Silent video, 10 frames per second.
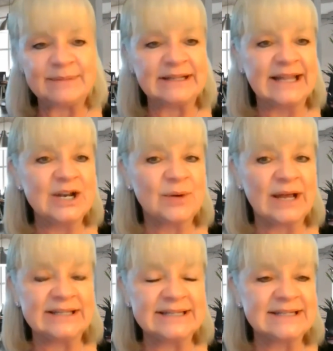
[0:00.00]
But later
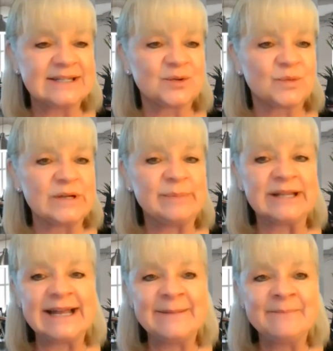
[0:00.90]
I listened to the
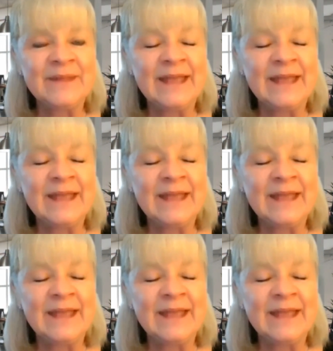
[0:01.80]
replay